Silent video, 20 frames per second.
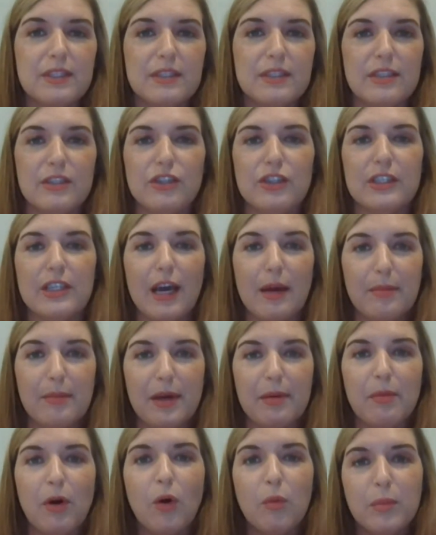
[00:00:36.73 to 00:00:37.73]
such as I B
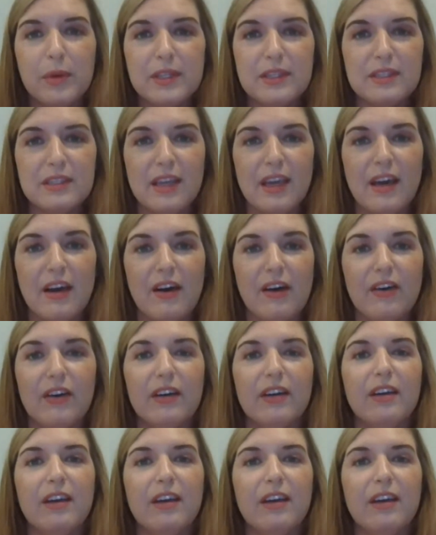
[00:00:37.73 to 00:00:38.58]
M OpenScale,